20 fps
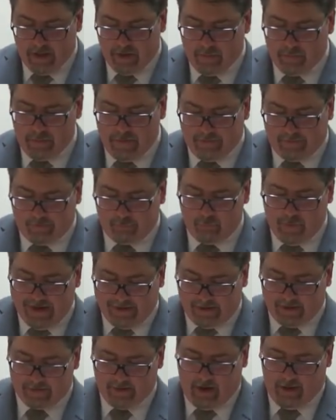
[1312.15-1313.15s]

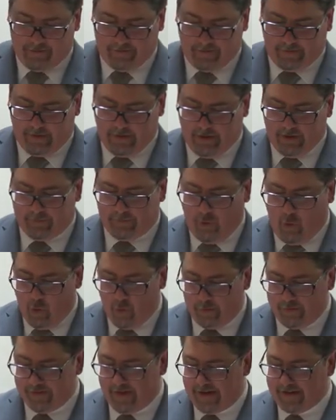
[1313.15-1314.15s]
misrecognizing its
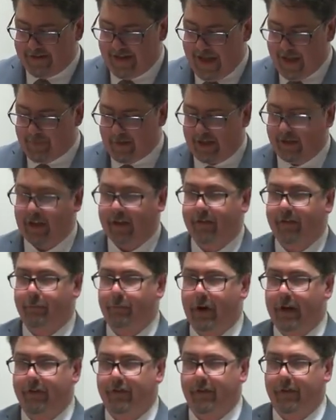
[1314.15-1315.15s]
own dynamic
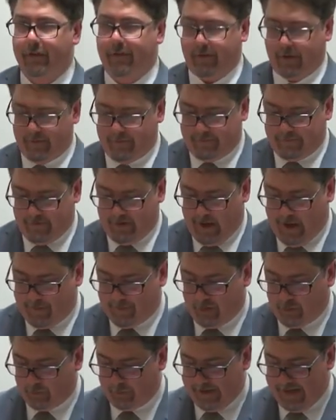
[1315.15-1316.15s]
expressions of
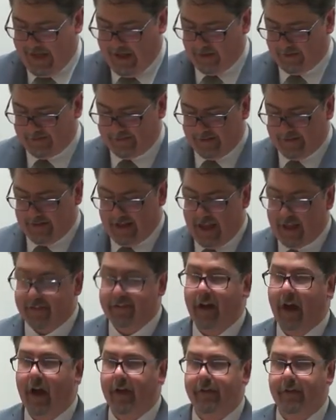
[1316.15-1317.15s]
phenomenal reality
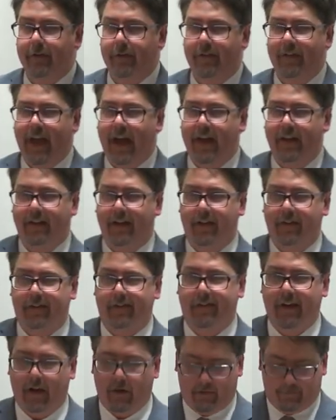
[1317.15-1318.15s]
as other than
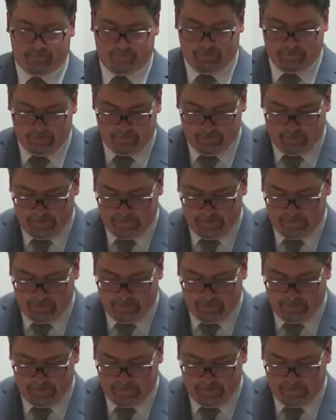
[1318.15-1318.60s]
itself.